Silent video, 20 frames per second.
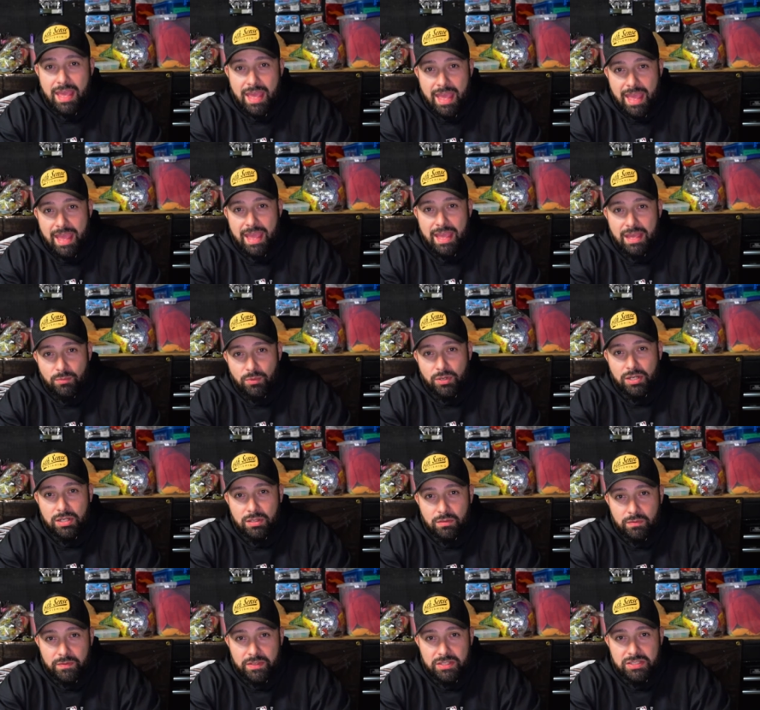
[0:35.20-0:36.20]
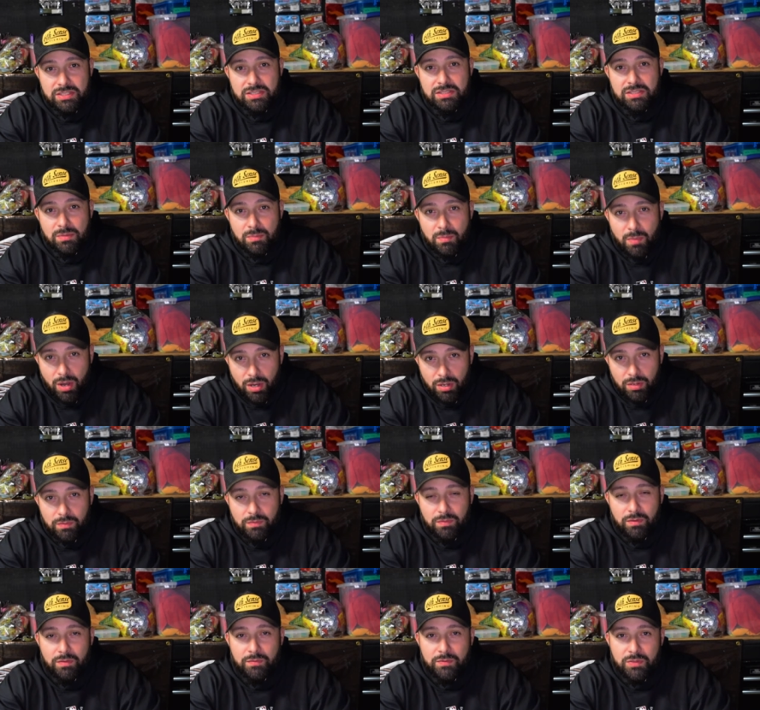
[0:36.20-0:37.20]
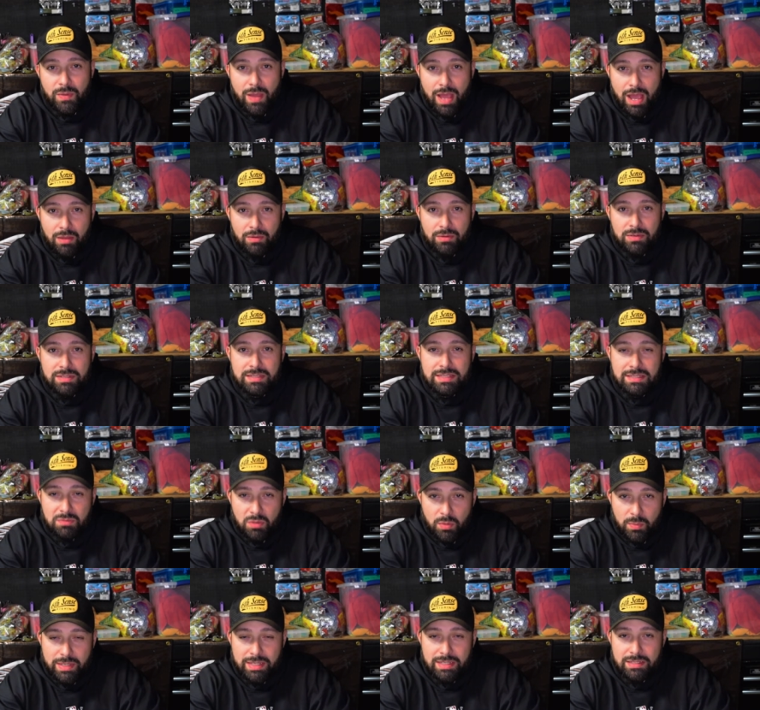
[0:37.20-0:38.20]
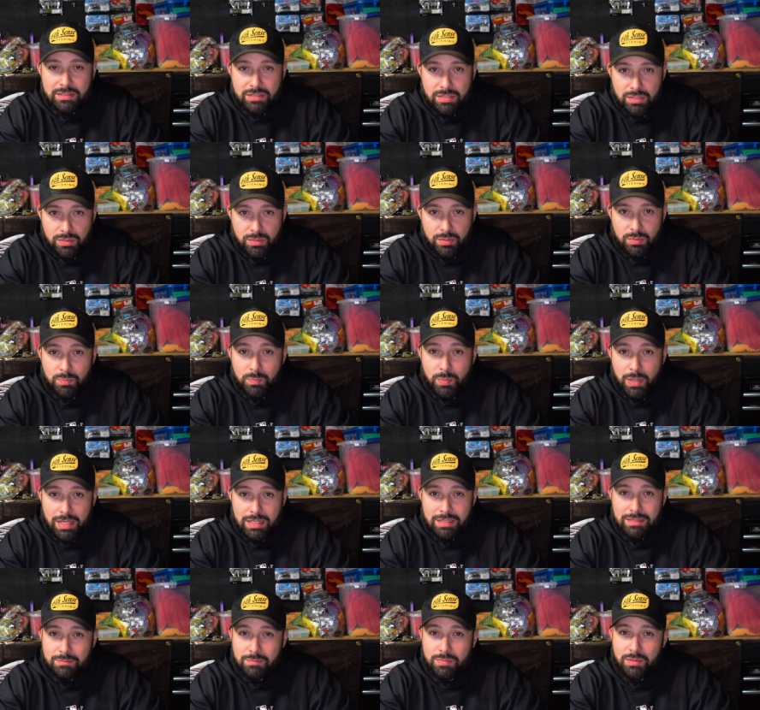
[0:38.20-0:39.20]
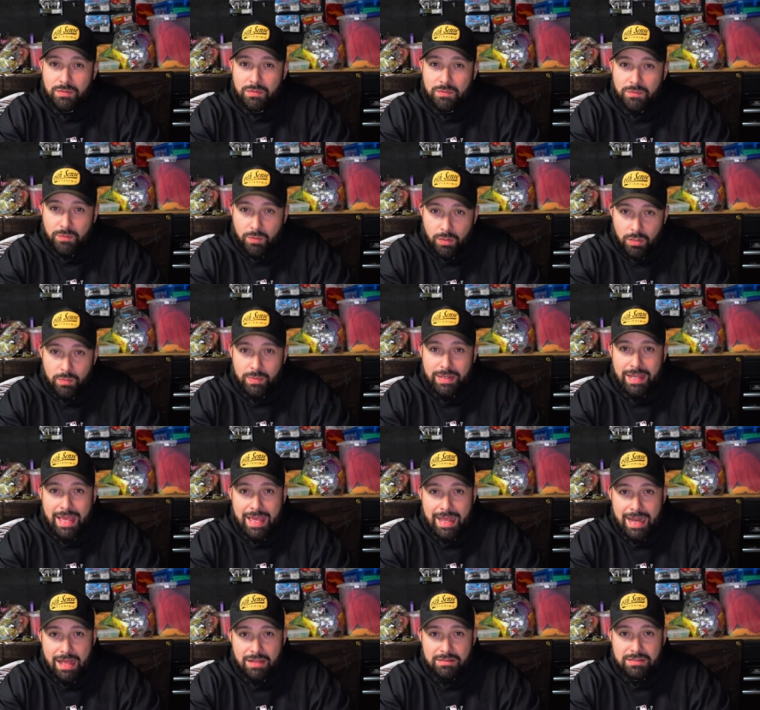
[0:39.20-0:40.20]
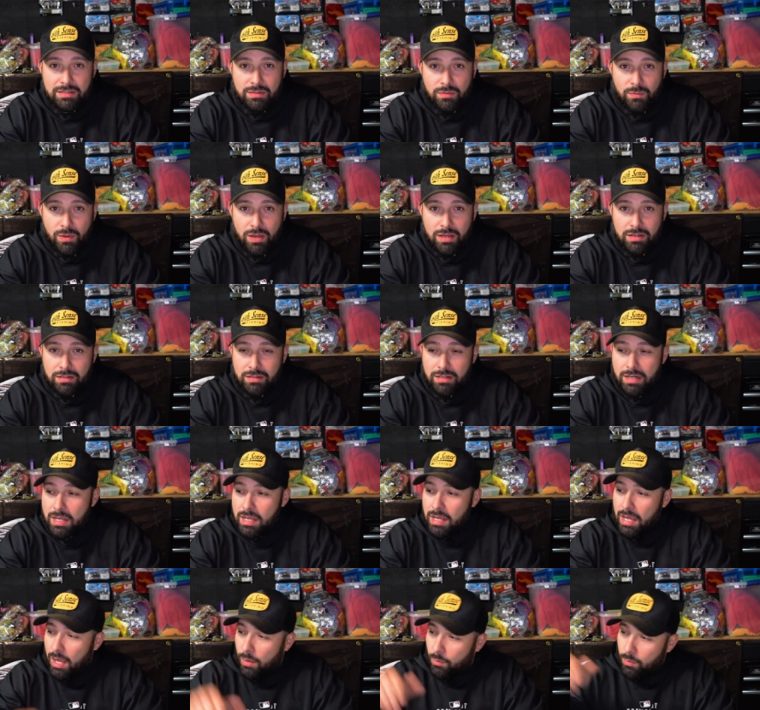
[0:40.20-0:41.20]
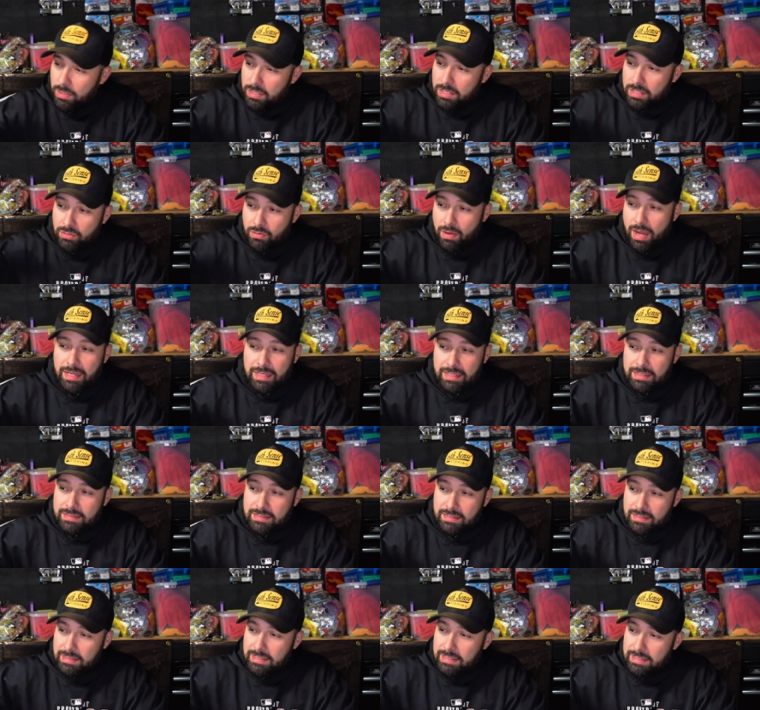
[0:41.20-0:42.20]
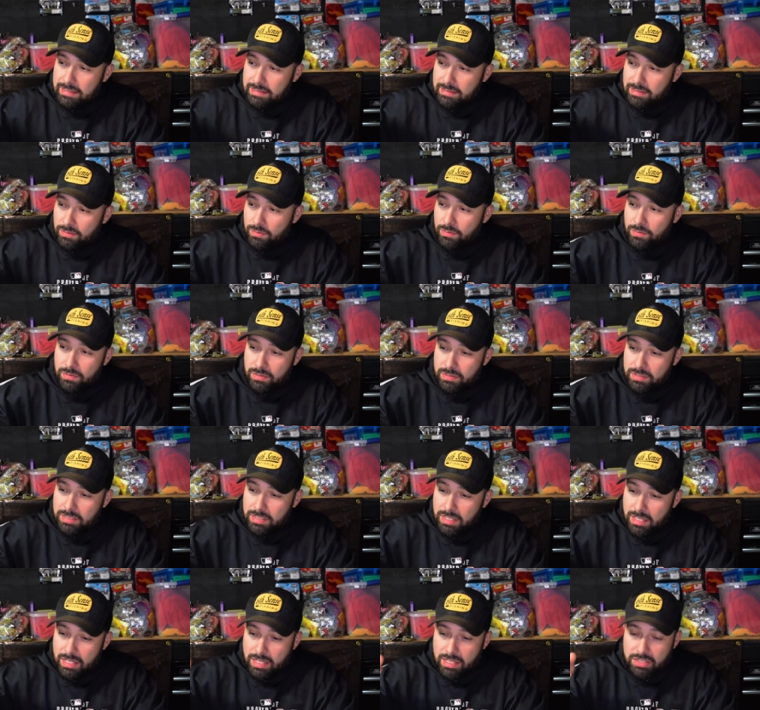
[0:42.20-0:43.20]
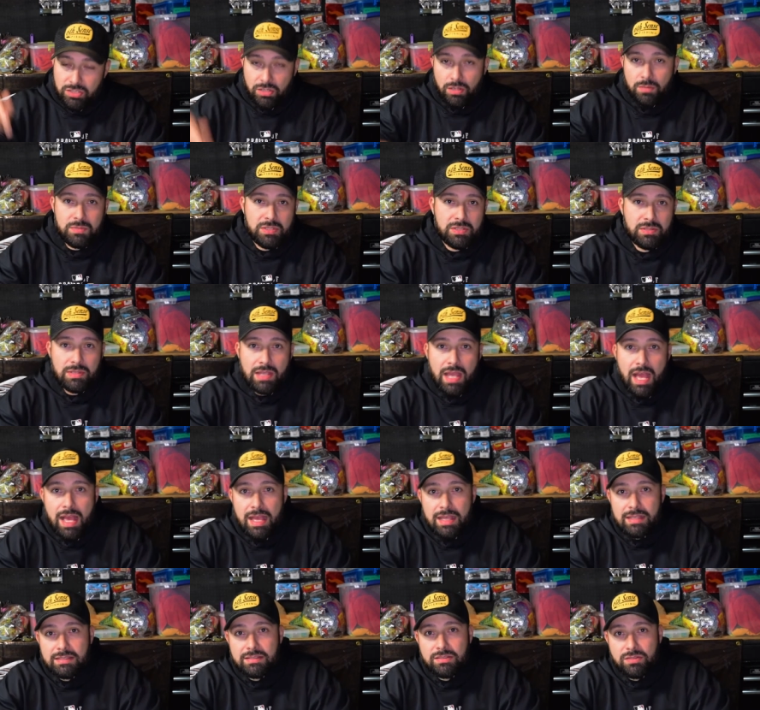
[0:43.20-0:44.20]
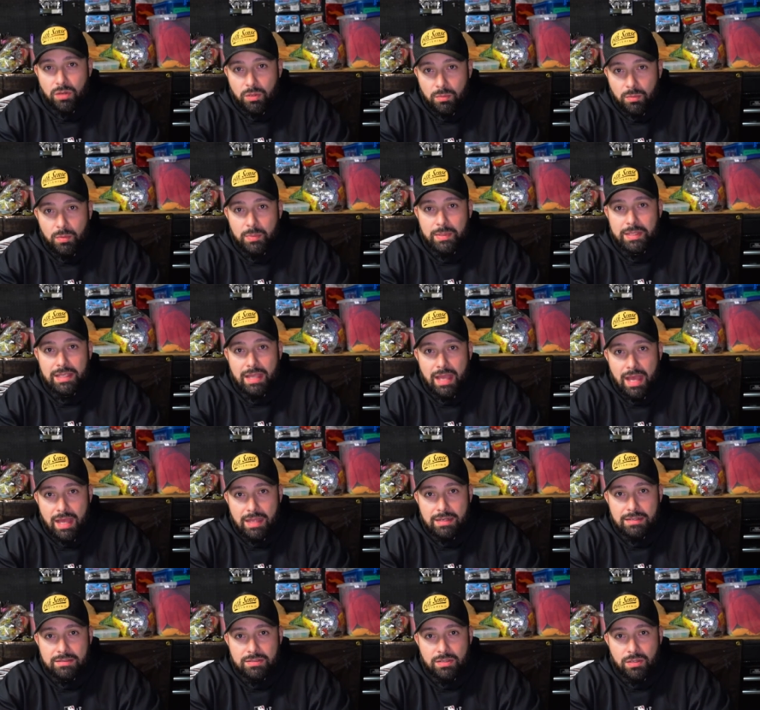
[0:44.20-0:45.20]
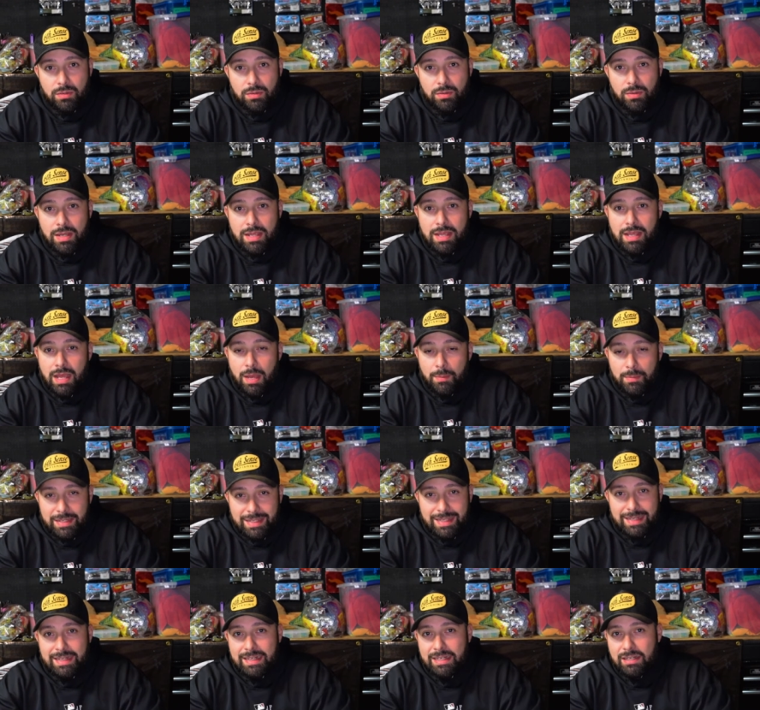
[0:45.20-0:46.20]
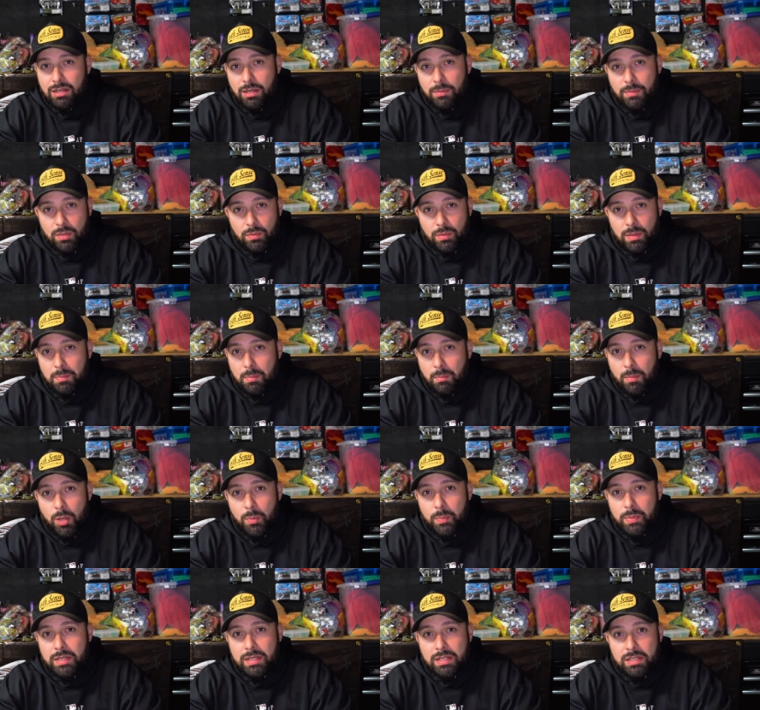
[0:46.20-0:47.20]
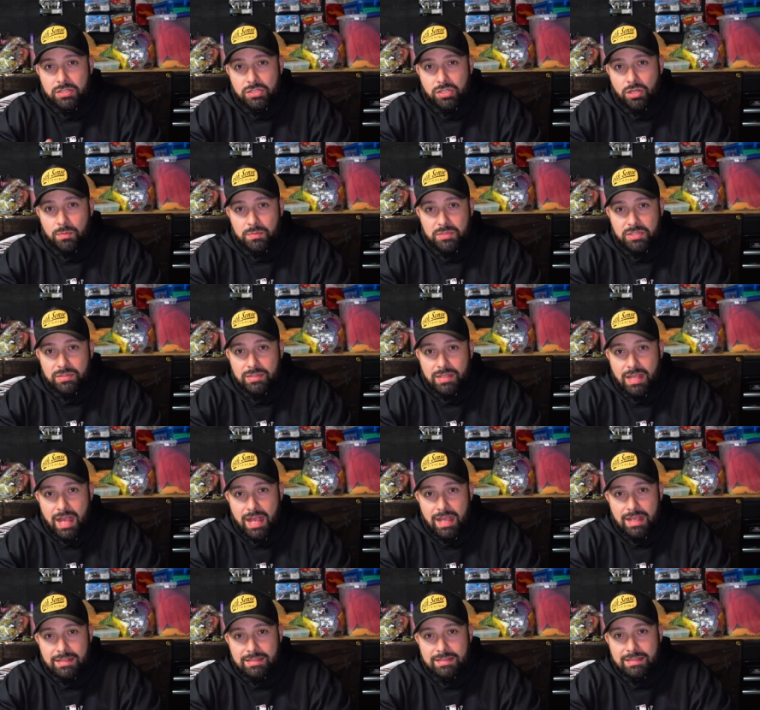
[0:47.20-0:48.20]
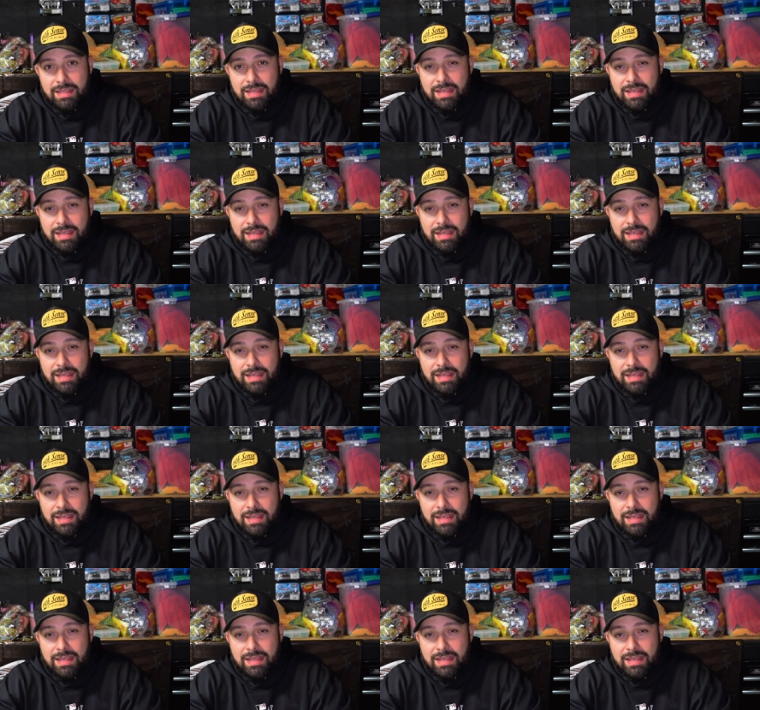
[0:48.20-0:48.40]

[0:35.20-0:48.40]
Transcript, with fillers: and we're gonna go fishing tomorrow for a few hours see what we can do but before we head out to the water i wanted to crack into these lures show them to you guys show them what we got so i'm gonna get in here i'm gonna rip them open show them to you guys